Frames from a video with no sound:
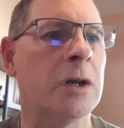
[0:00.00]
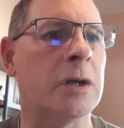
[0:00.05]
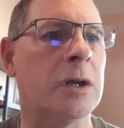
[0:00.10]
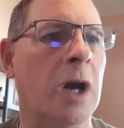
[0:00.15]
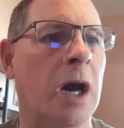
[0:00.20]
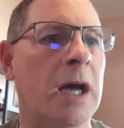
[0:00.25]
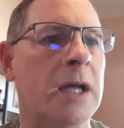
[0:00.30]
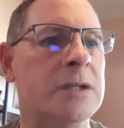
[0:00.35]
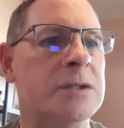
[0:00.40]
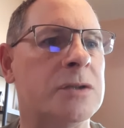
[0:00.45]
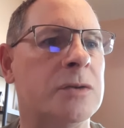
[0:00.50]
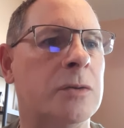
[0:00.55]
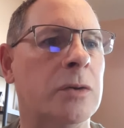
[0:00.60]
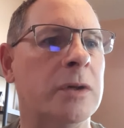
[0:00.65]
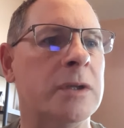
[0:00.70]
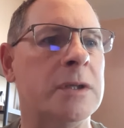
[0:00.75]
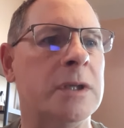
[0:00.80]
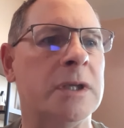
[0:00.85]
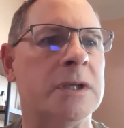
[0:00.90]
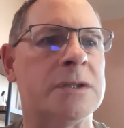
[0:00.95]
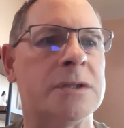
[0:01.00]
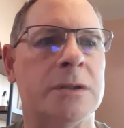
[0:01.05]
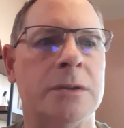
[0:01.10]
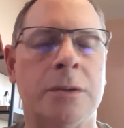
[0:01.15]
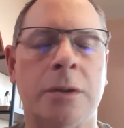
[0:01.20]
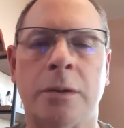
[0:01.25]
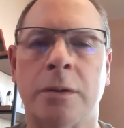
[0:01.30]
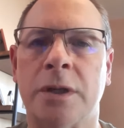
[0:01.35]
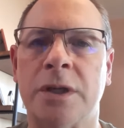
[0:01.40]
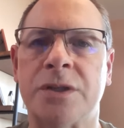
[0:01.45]
God's goodness
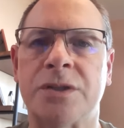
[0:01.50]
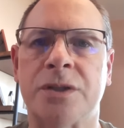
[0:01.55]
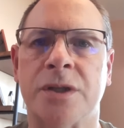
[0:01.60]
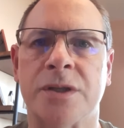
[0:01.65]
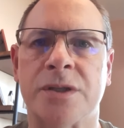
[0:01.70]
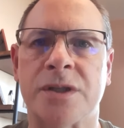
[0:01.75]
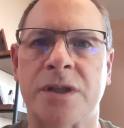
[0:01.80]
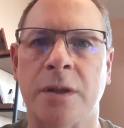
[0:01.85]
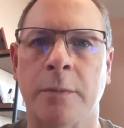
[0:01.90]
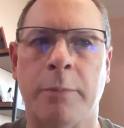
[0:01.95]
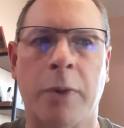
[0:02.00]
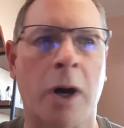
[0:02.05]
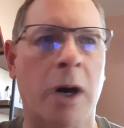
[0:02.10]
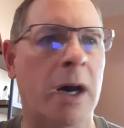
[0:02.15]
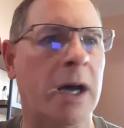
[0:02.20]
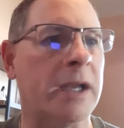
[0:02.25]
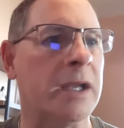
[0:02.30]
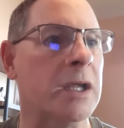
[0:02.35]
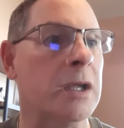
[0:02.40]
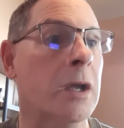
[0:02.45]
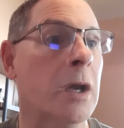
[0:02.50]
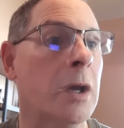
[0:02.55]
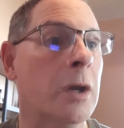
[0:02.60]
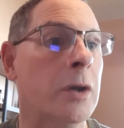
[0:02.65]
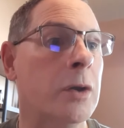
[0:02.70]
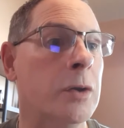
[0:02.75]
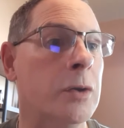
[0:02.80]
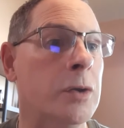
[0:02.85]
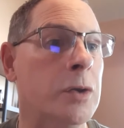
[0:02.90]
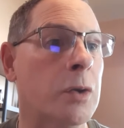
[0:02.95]
nourishes the body,
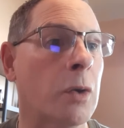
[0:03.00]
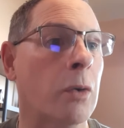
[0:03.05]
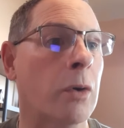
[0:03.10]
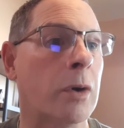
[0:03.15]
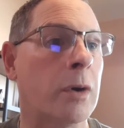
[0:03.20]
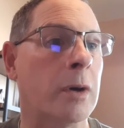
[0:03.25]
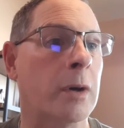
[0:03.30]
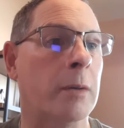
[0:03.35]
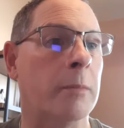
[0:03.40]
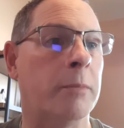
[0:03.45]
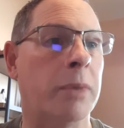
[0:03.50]
your